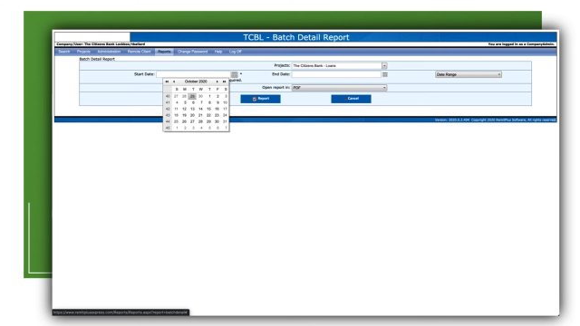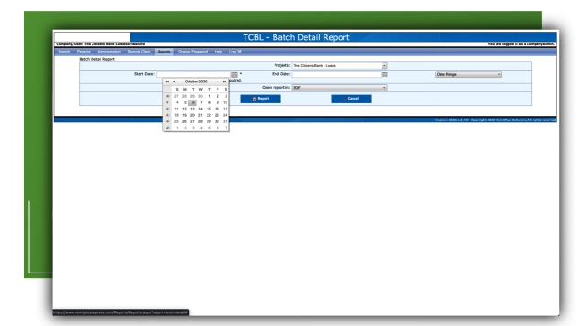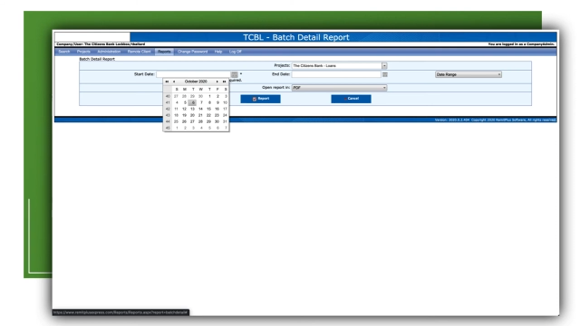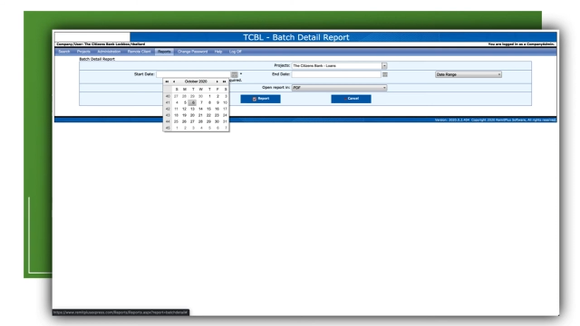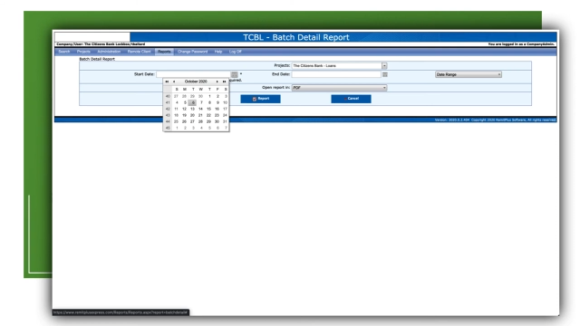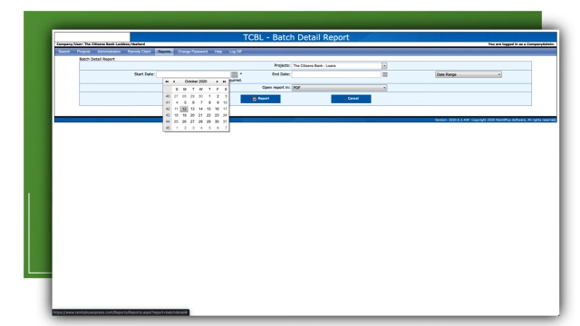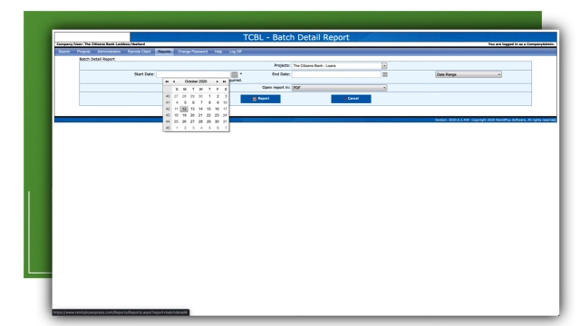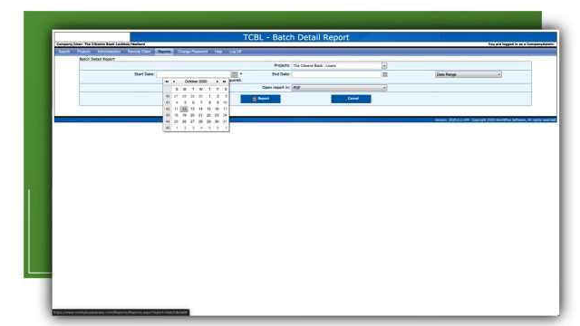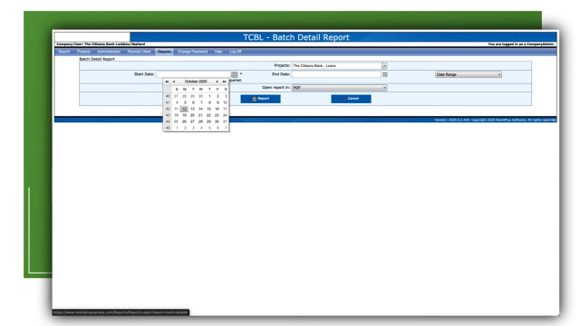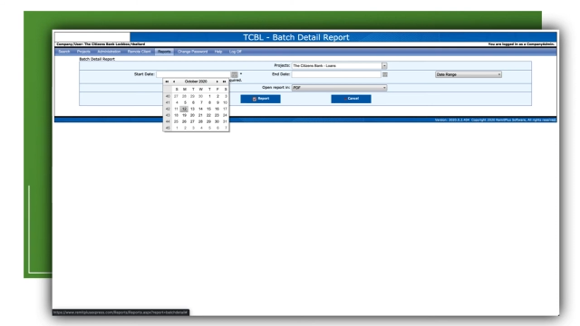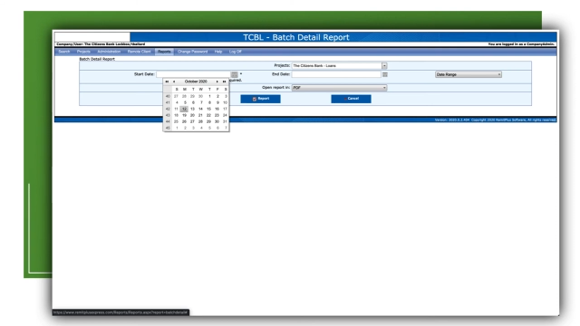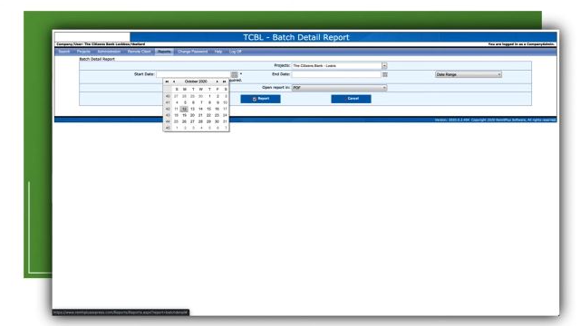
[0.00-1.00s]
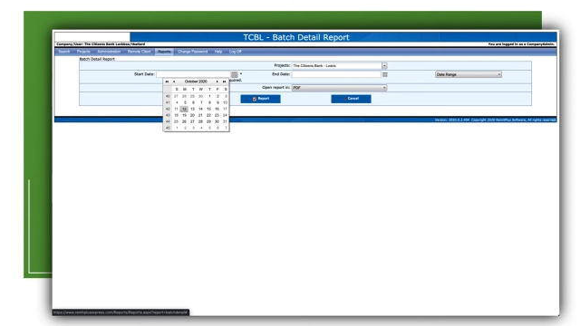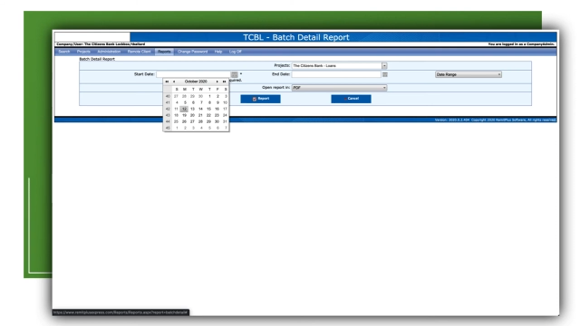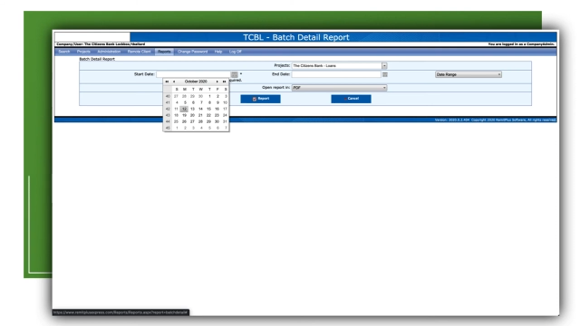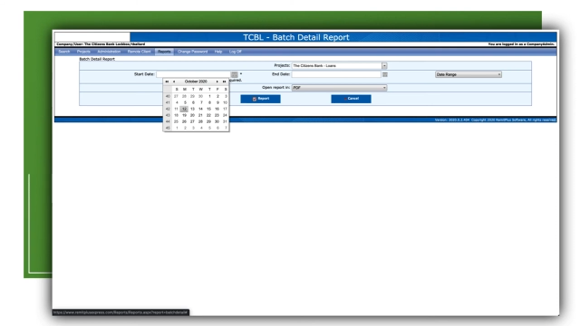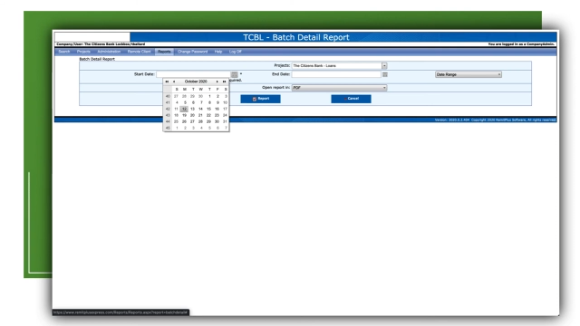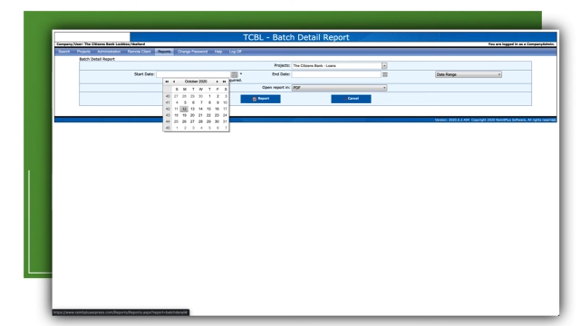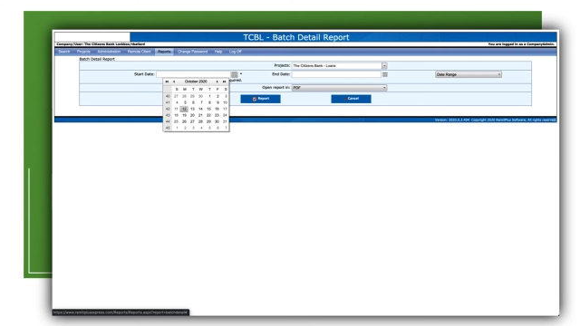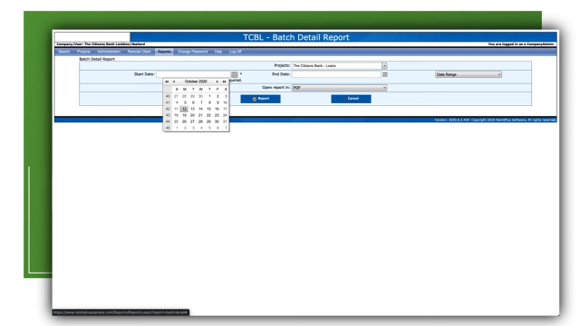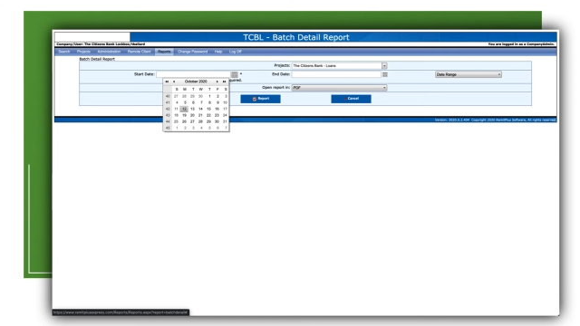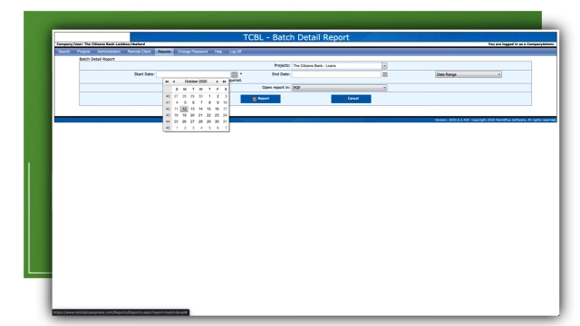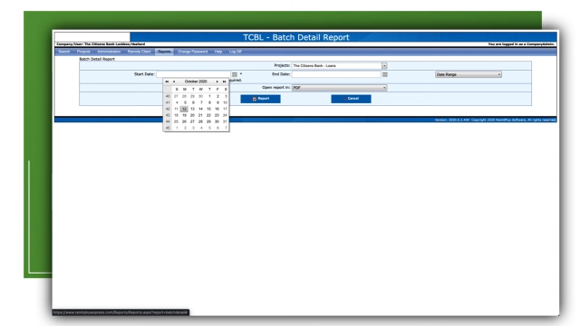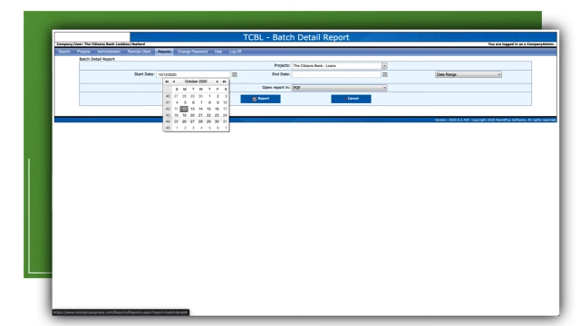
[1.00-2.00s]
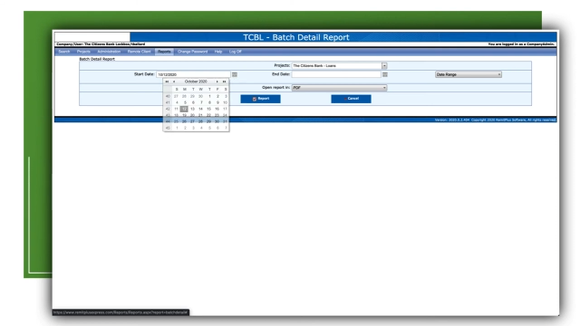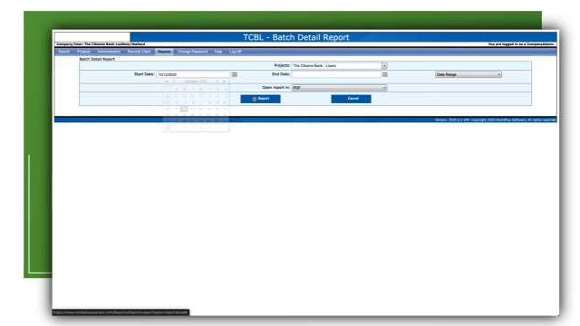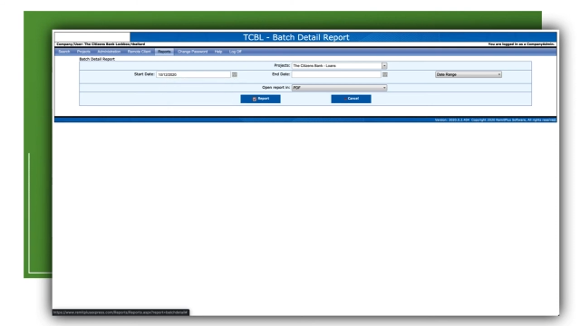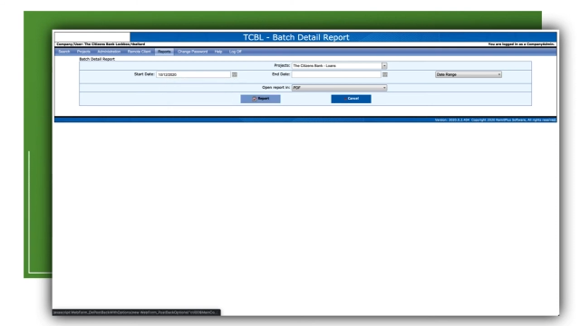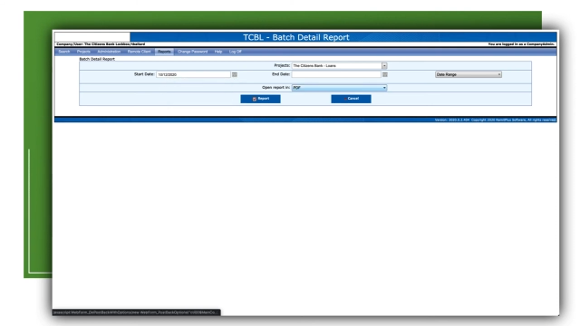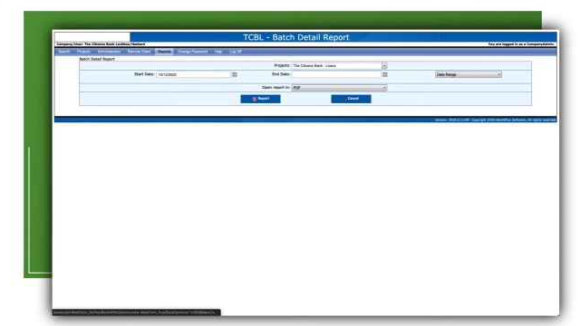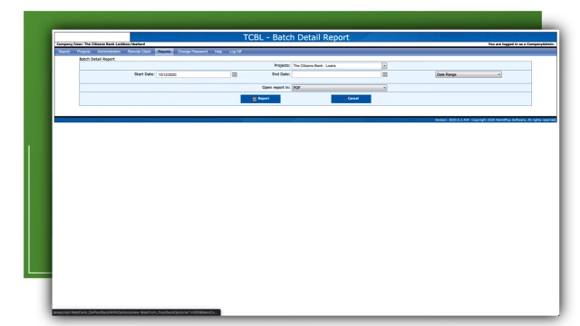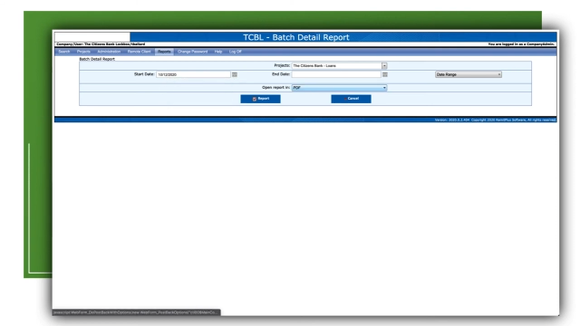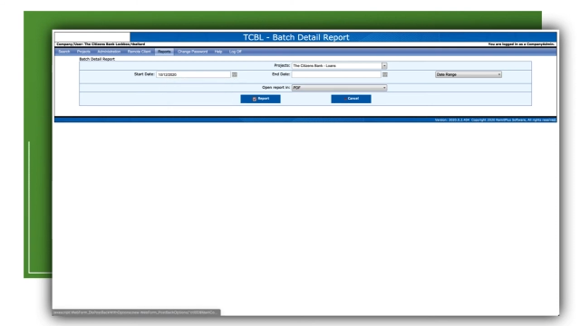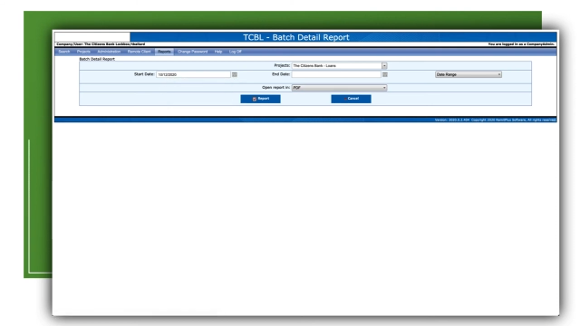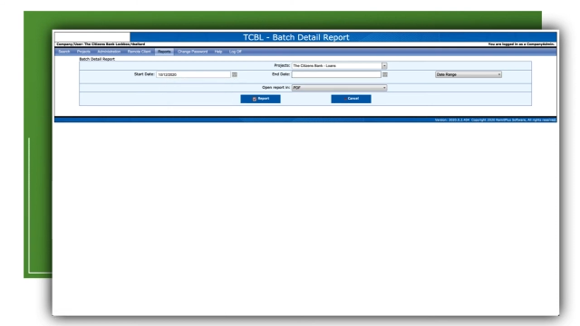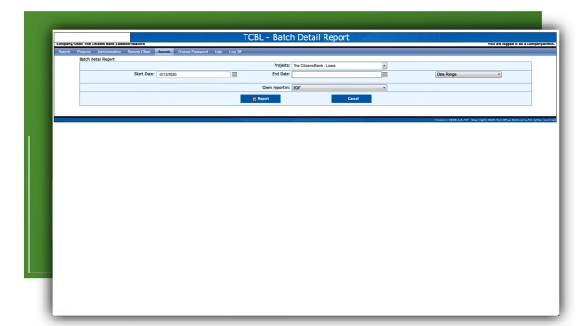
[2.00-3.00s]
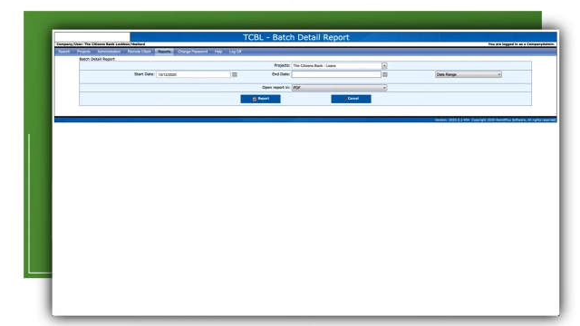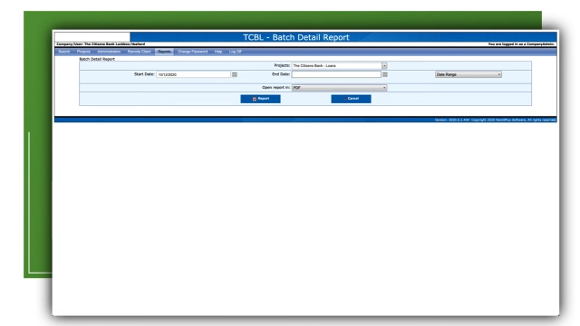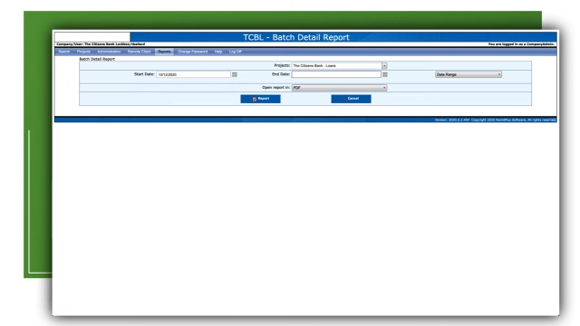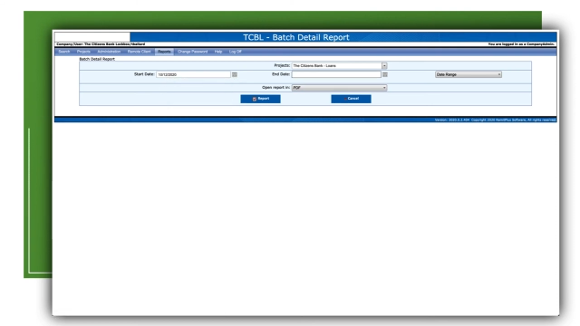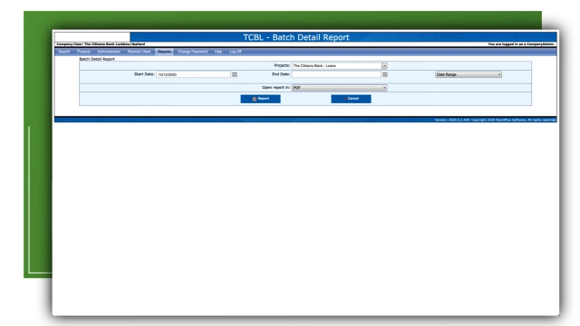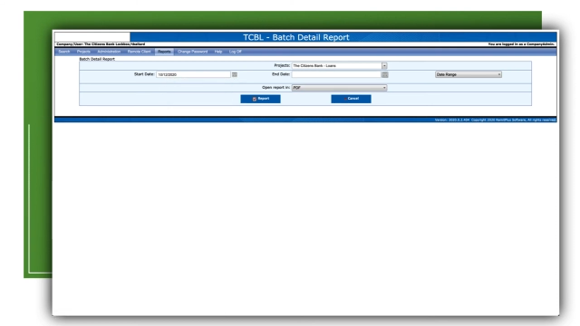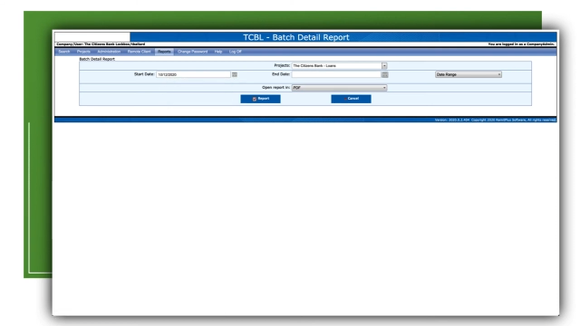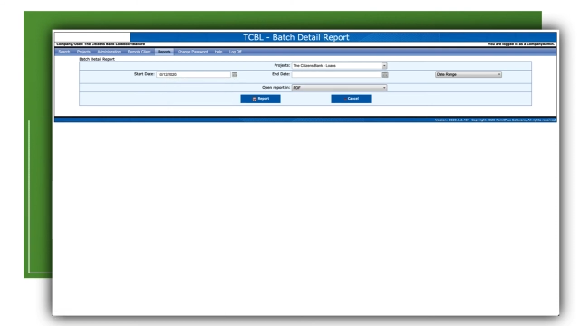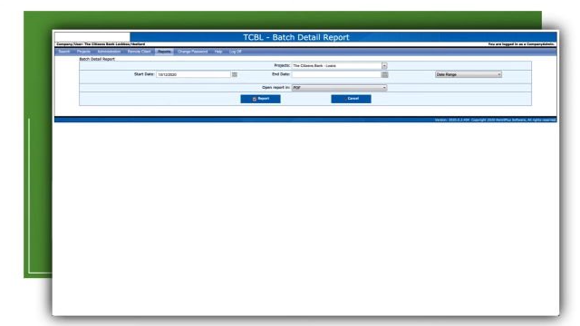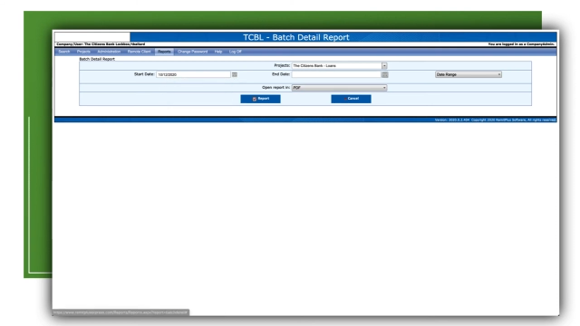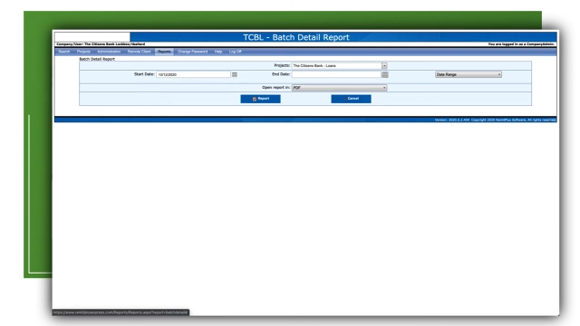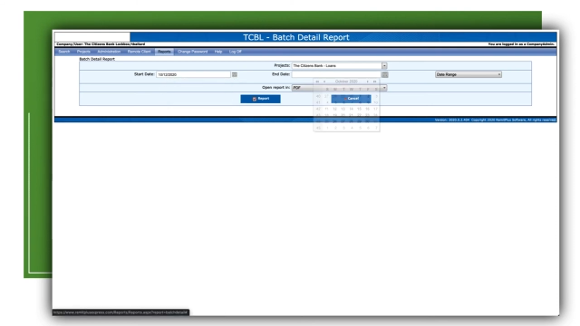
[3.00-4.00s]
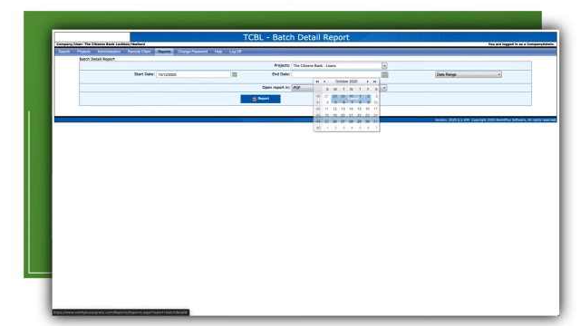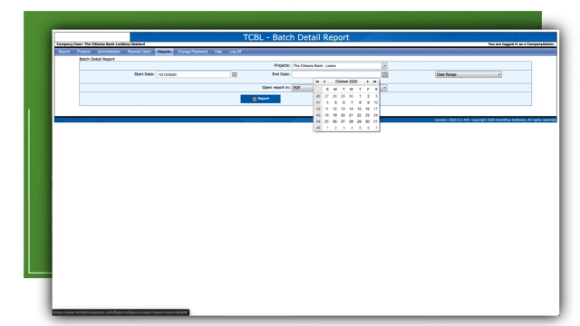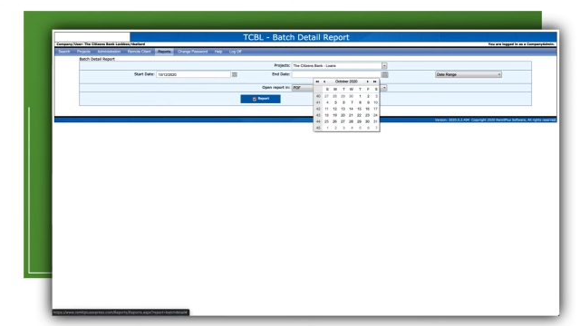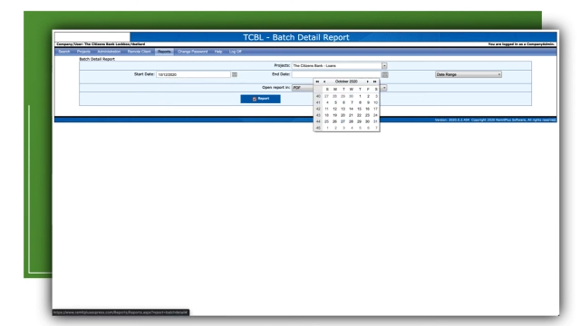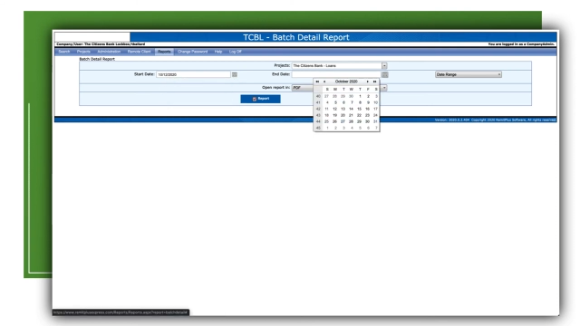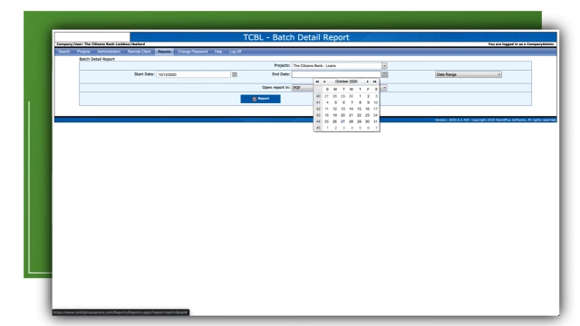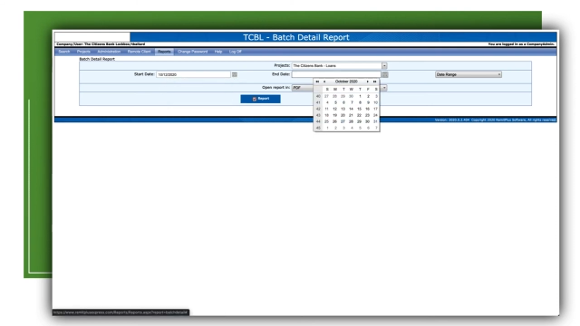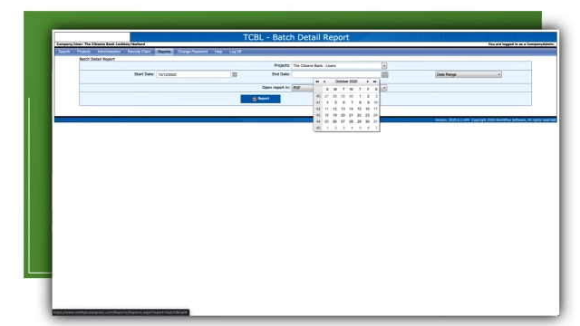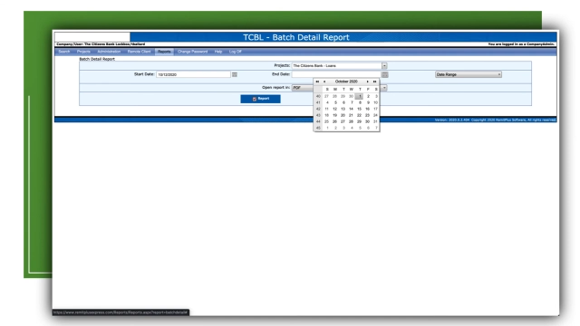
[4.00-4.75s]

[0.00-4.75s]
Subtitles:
(no speaker visible)